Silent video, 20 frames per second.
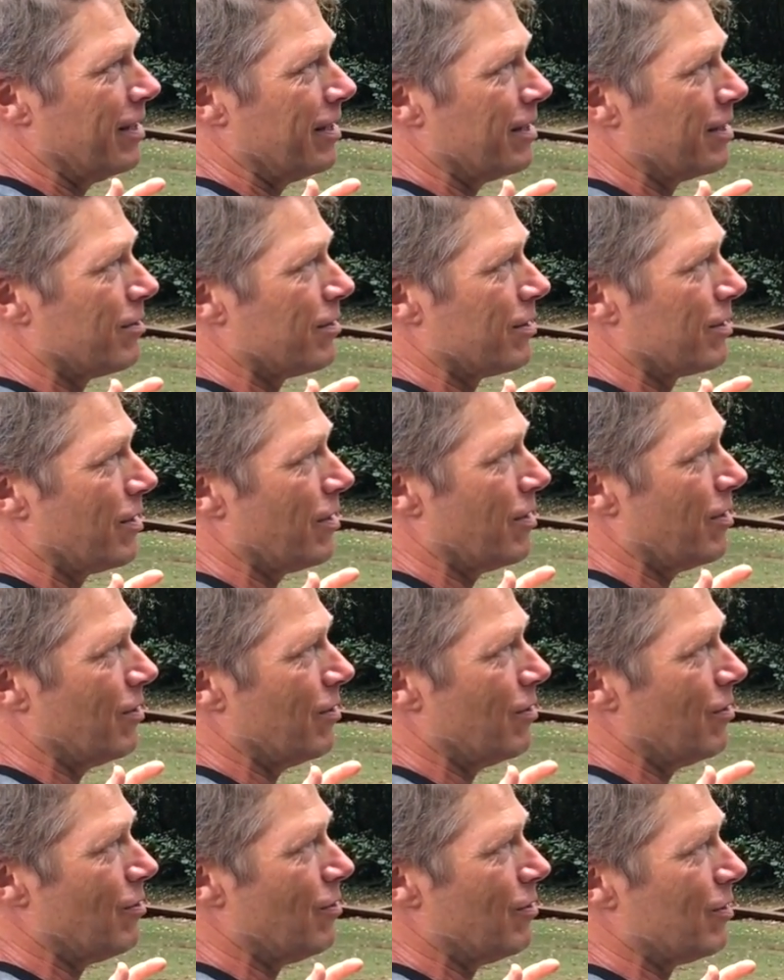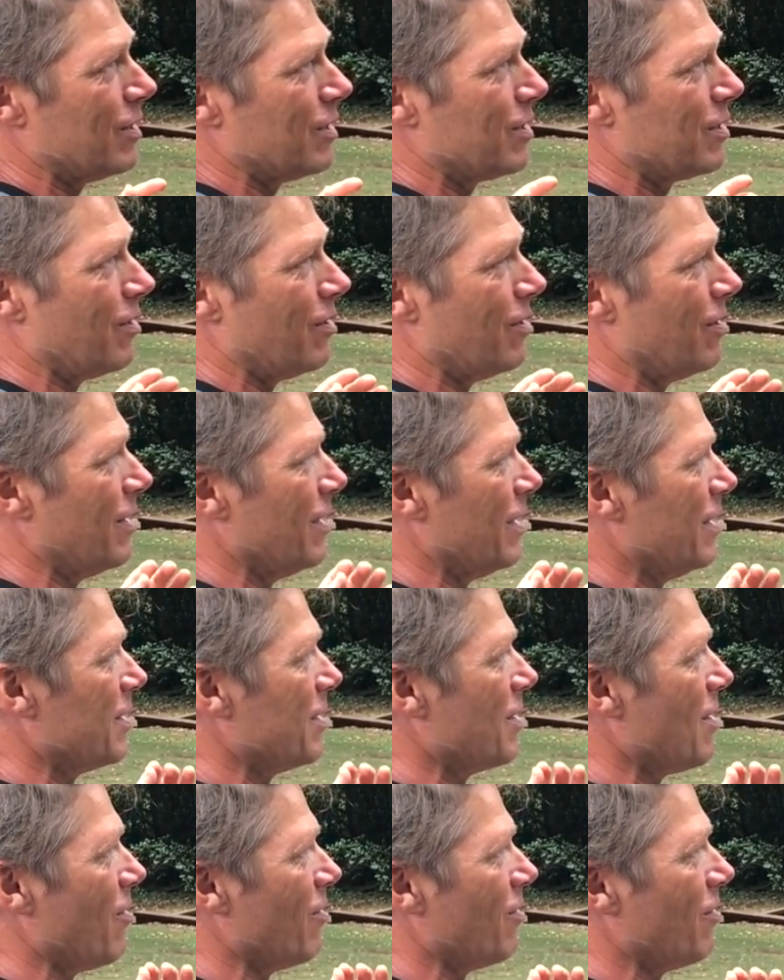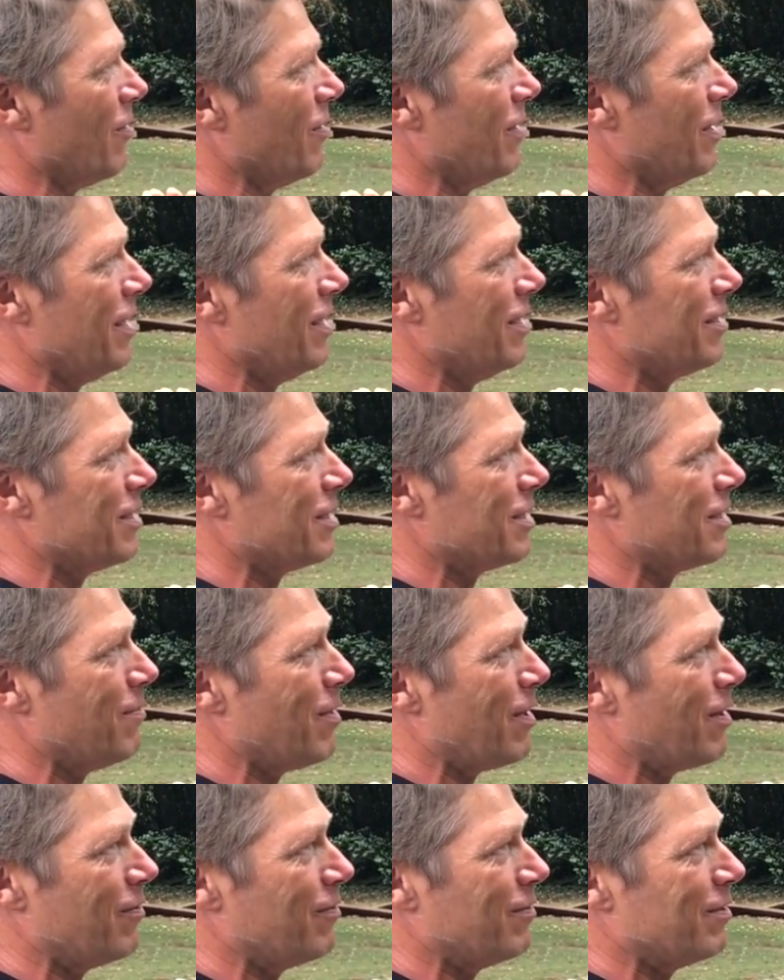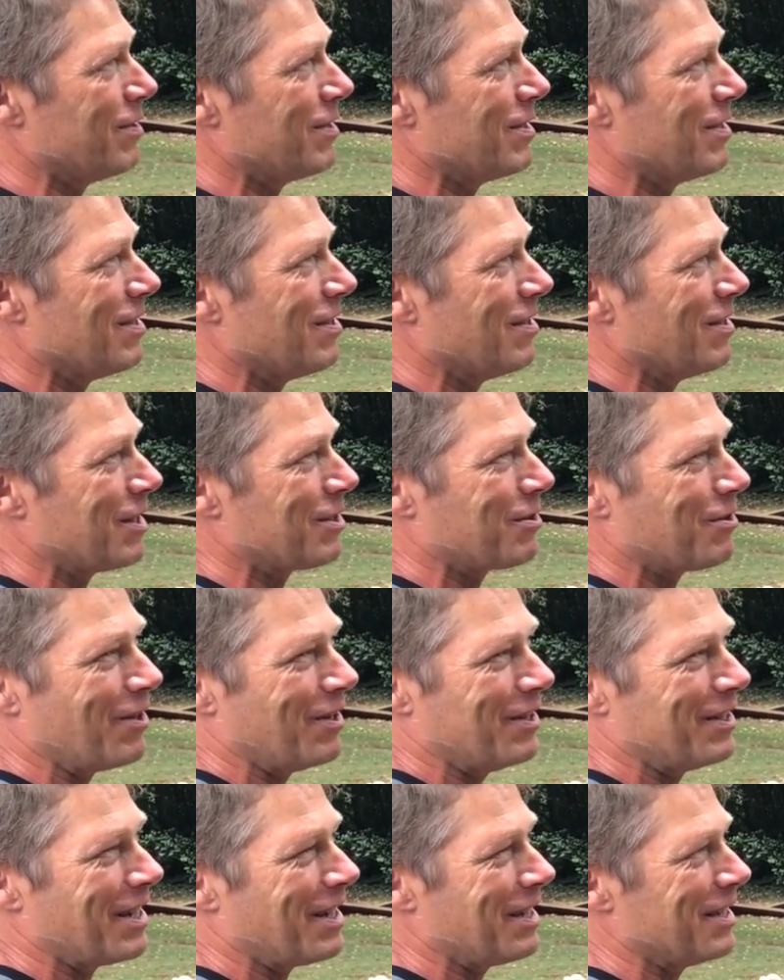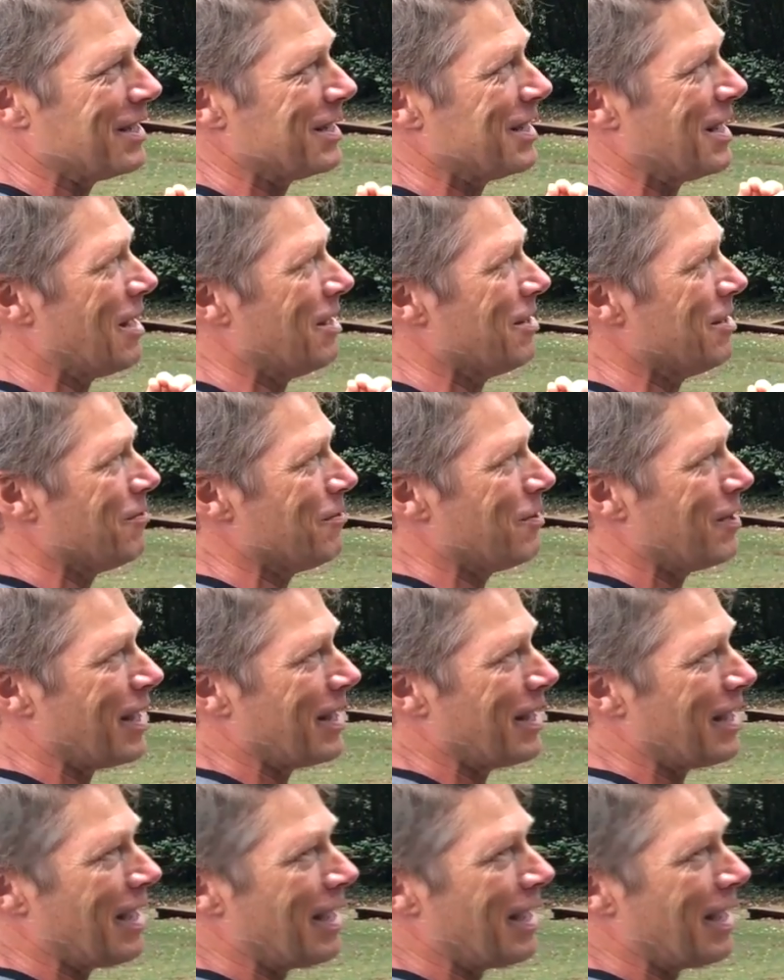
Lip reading: And there's certain laws and certain things going on here. It's just a matter of, that's why instead of just telling you what they